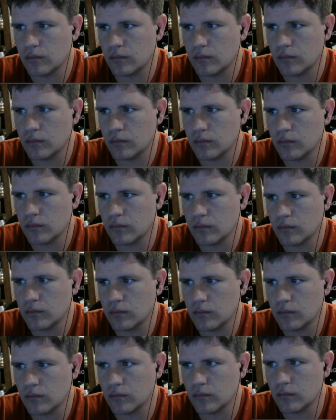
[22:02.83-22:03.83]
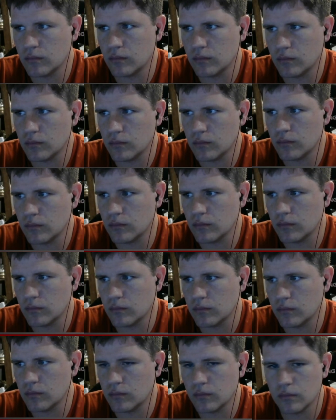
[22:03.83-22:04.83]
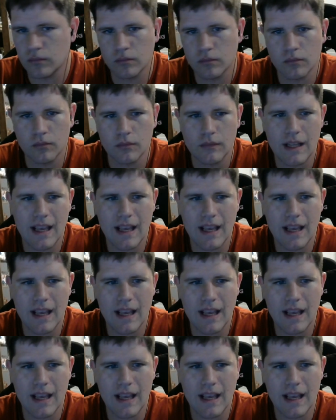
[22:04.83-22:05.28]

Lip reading: The person shown says nothing.